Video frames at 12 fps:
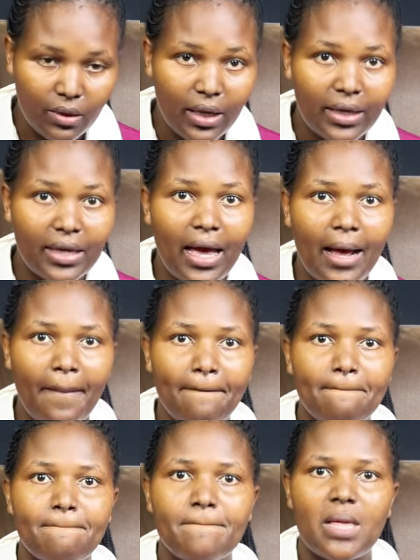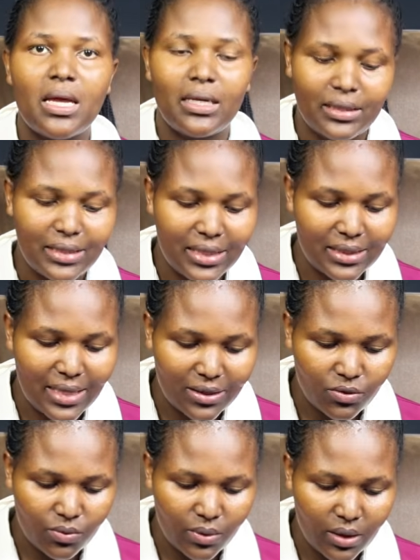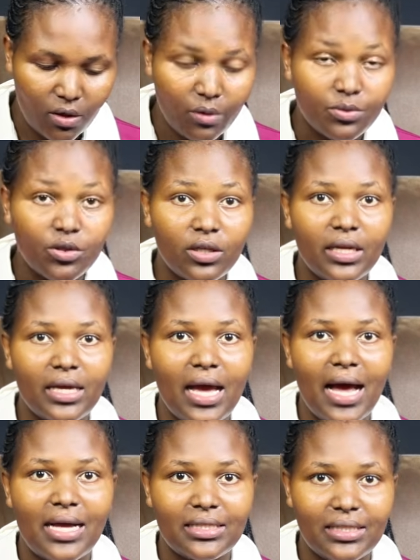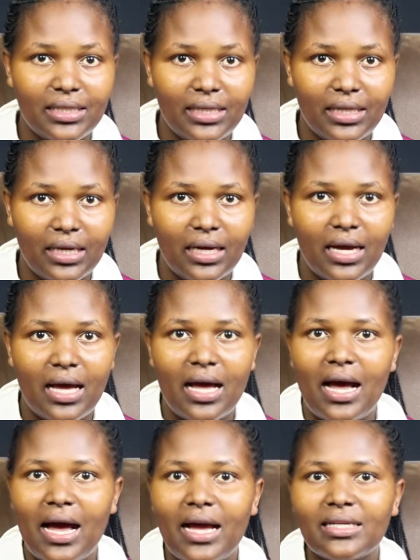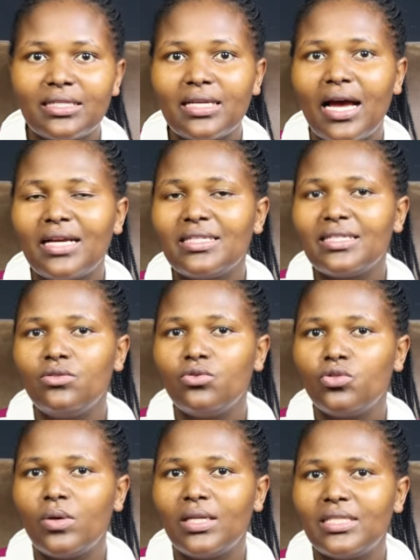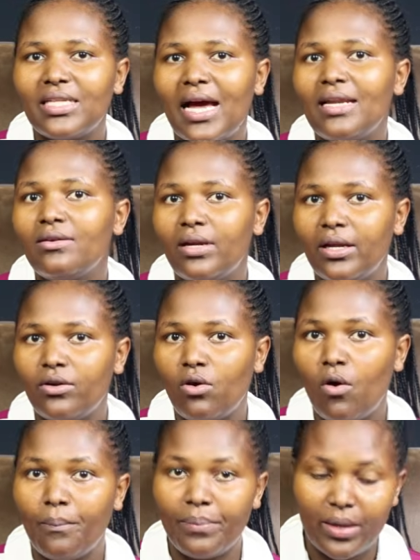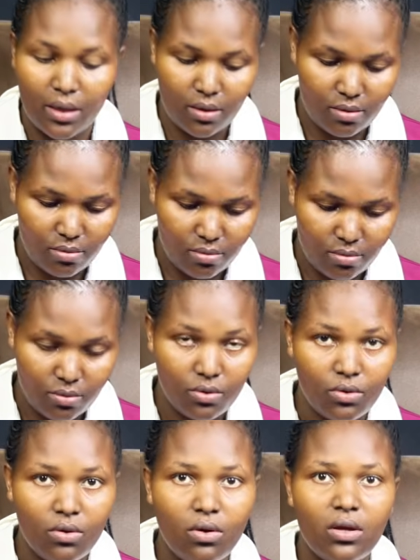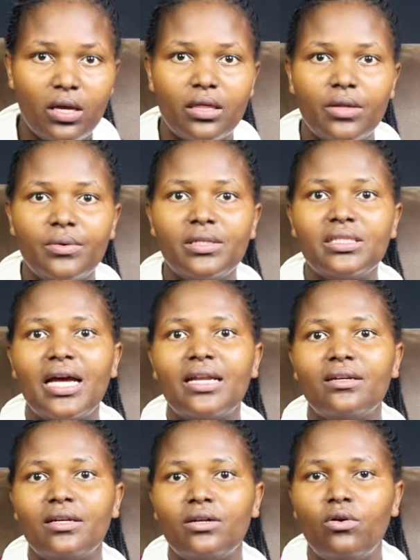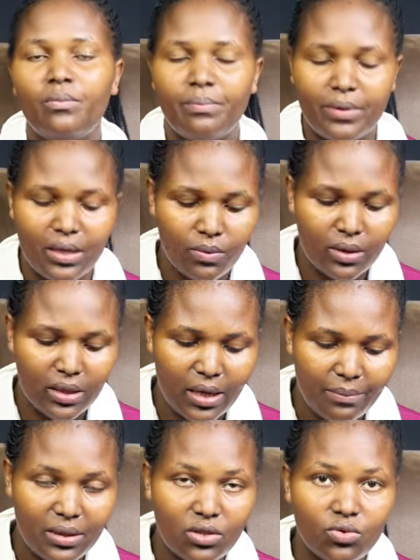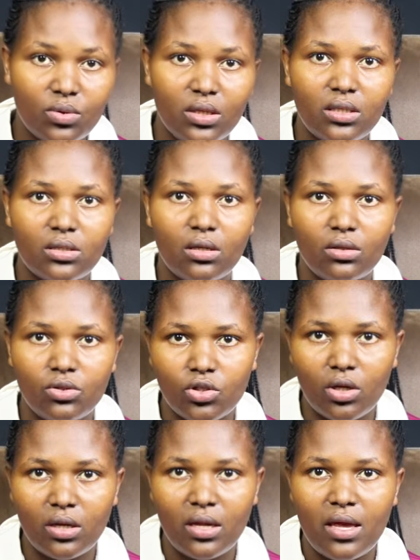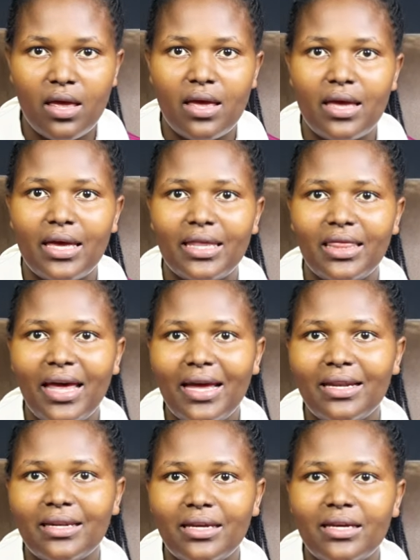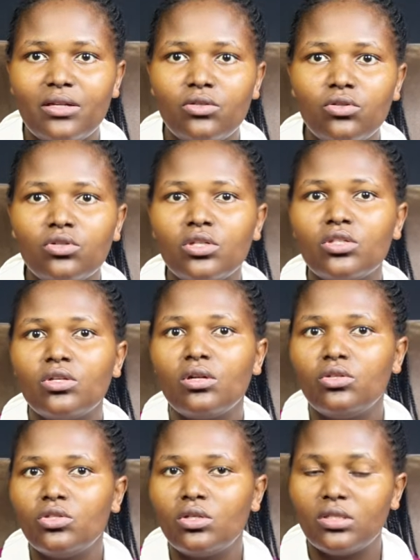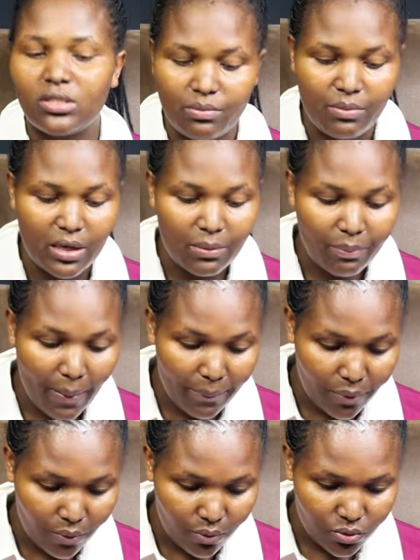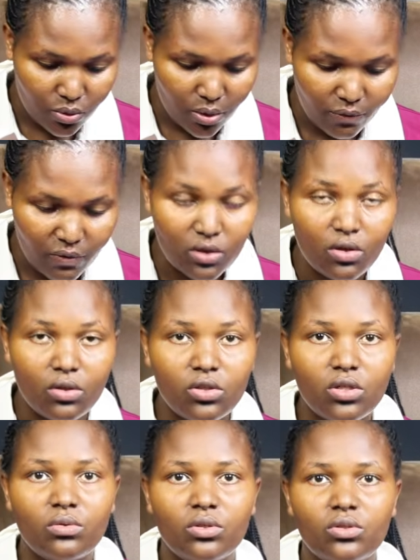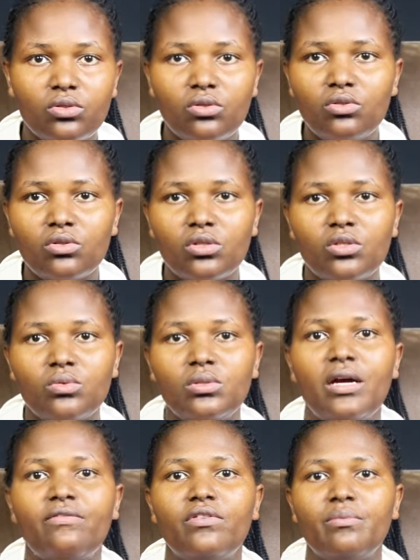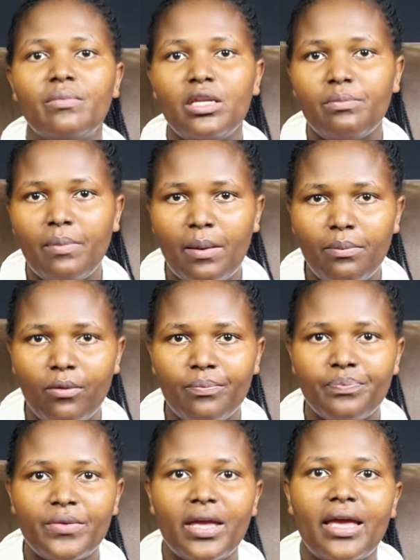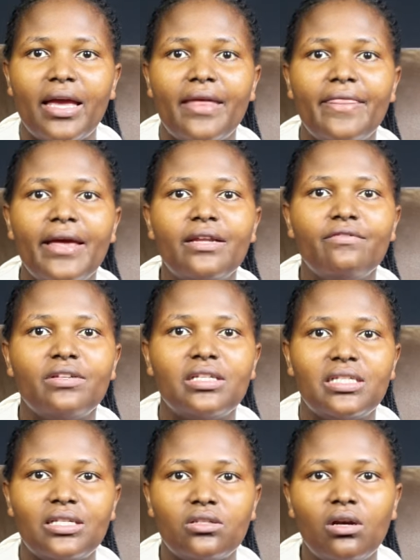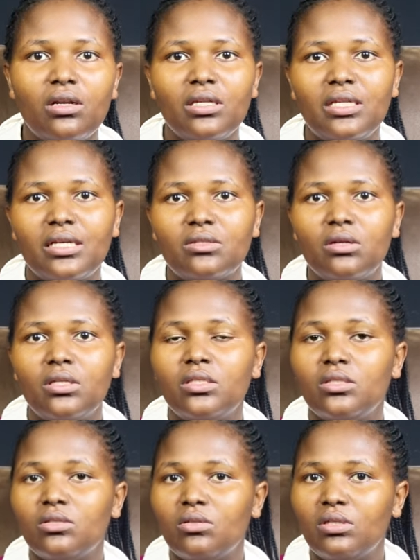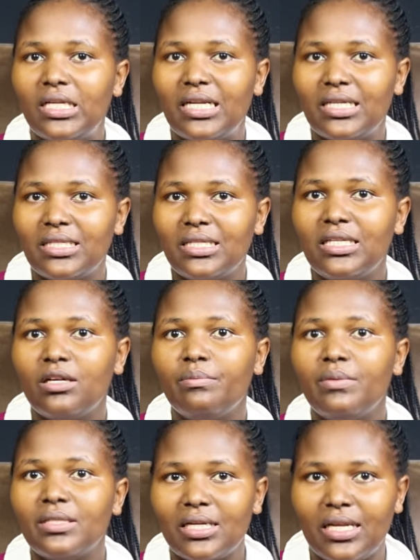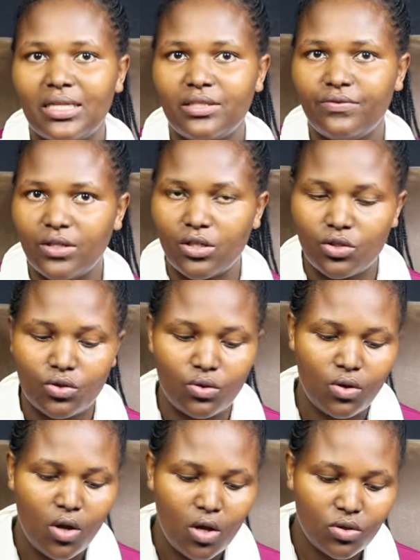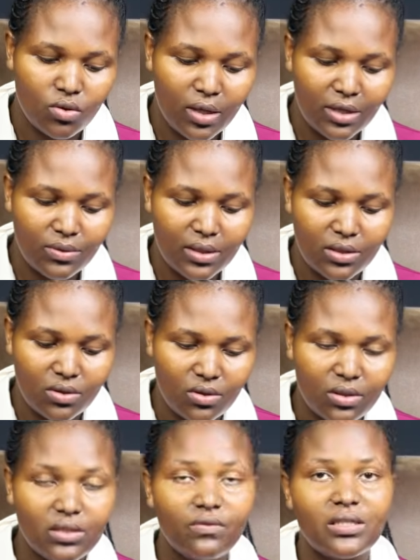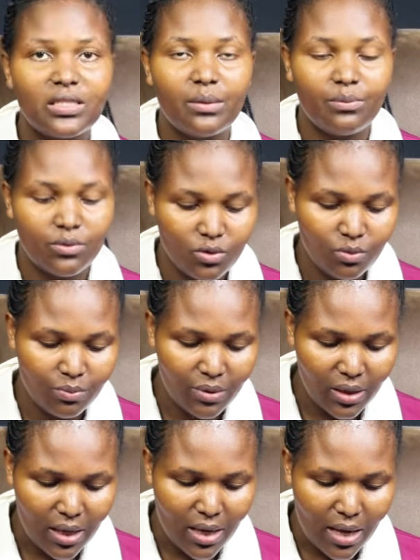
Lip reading: here, let us start with option A, acidic. As acid usually turn red or pink, they will turn red or pink when they are mixed with this solution. And then neutral solutions remain purple. So if the solution was neutral, it would have remained purple. And then if it is a solid is not an acidic base classification. So that one is not even supposed to be